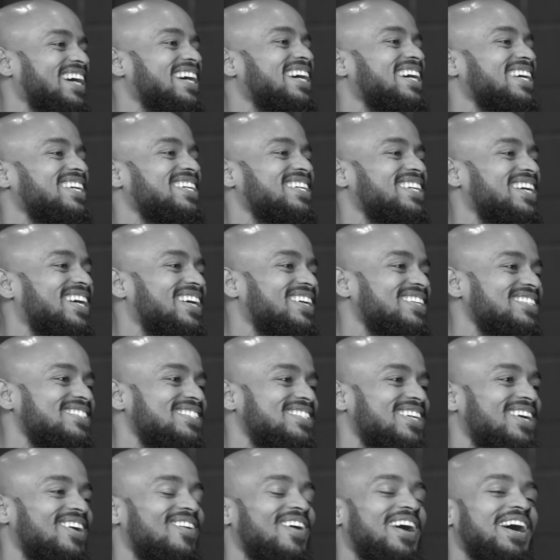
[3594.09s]
You know?
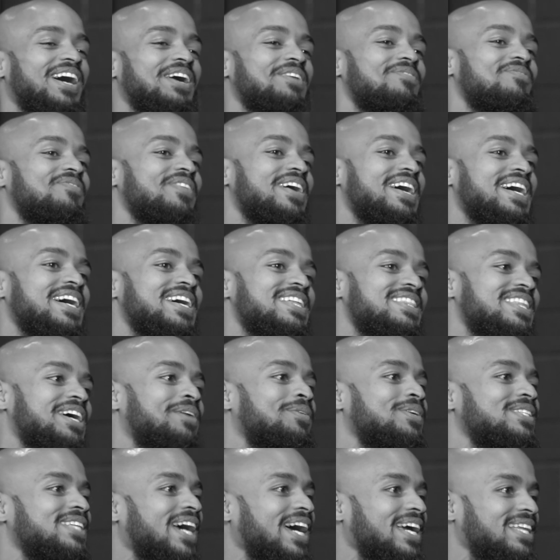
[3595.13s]
So there
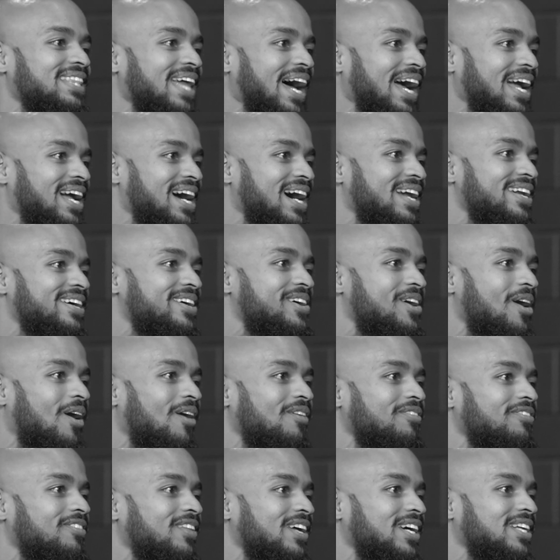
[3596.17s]
was like that kind of
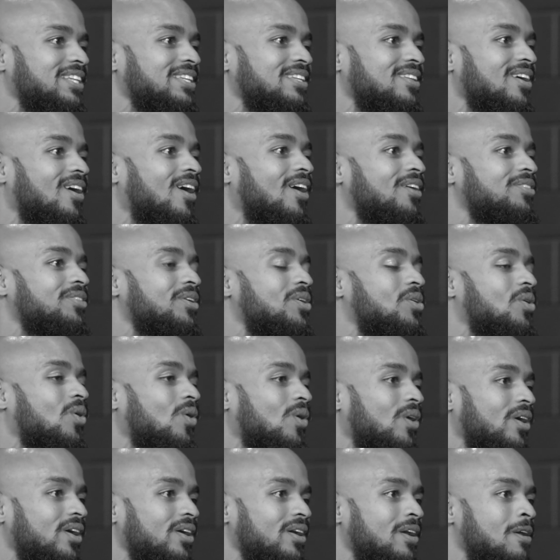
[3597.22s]
conflict on the
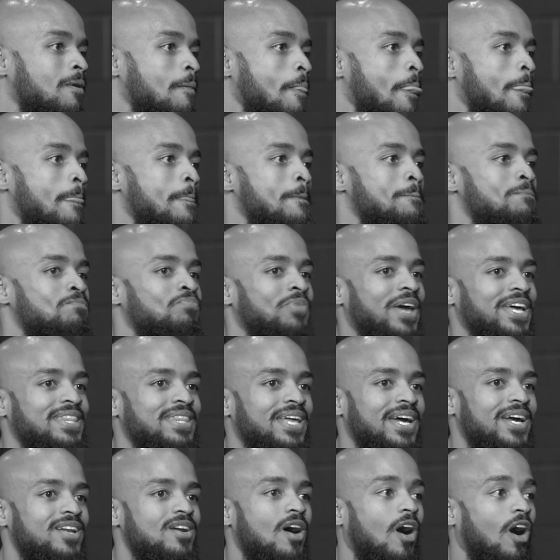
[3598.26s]
court. And
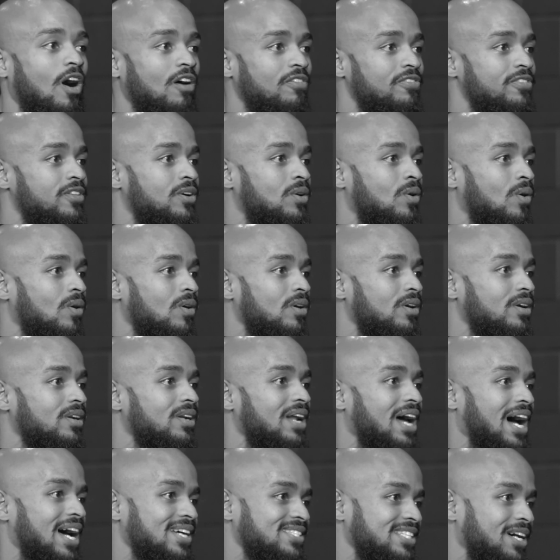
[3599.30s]
then off the court,
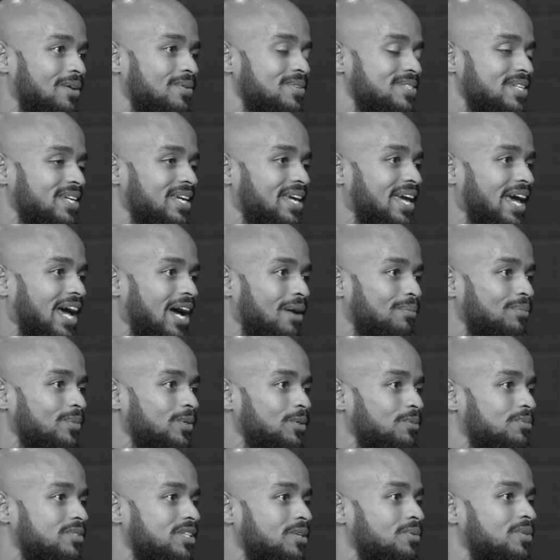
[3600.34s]
as I was in
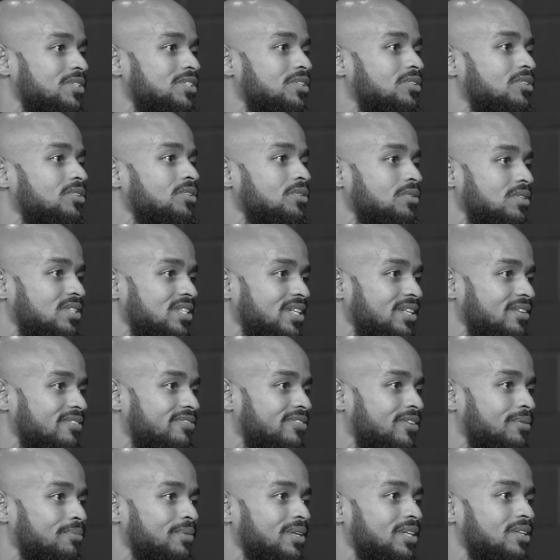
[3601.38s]
Kamloops, it was a new city
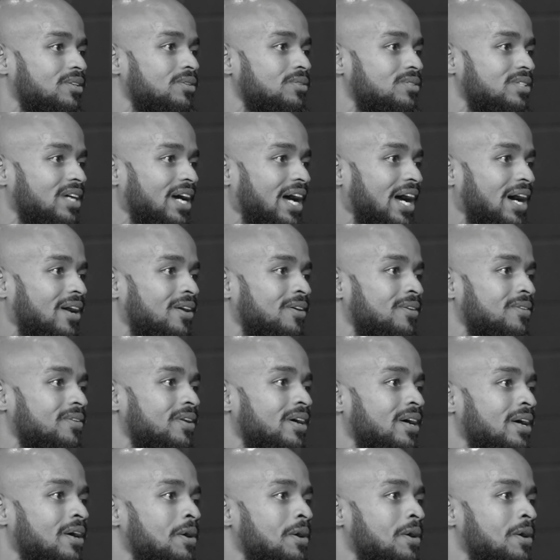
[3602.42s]
for me, new town.